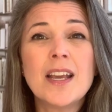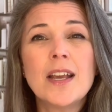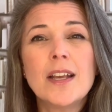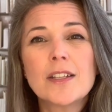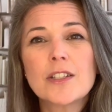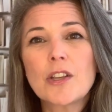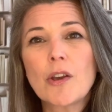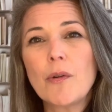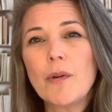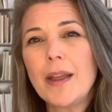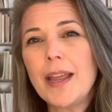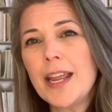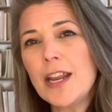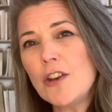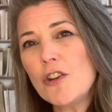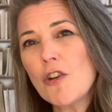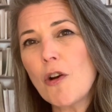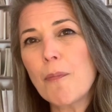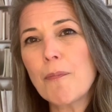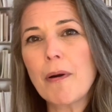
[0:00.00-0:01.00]
So in
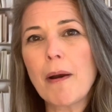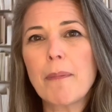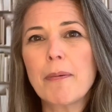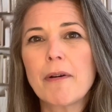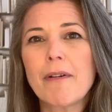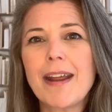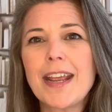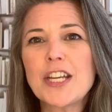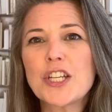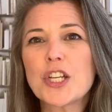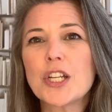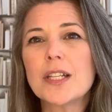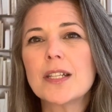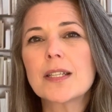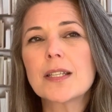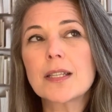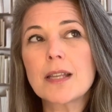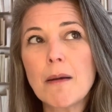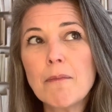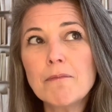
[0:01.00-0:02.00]
your preparation,
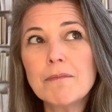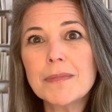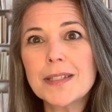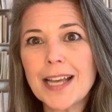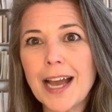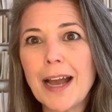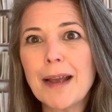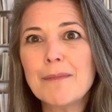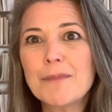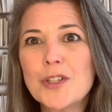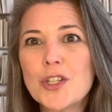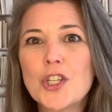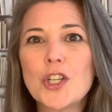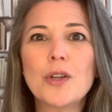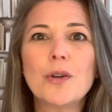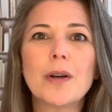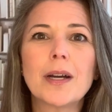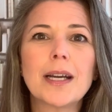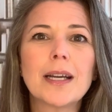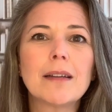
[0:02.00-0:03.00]
sometimes
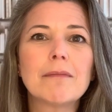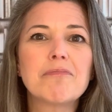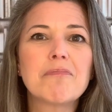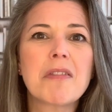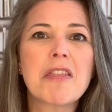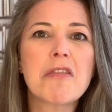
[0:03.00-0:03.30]
do a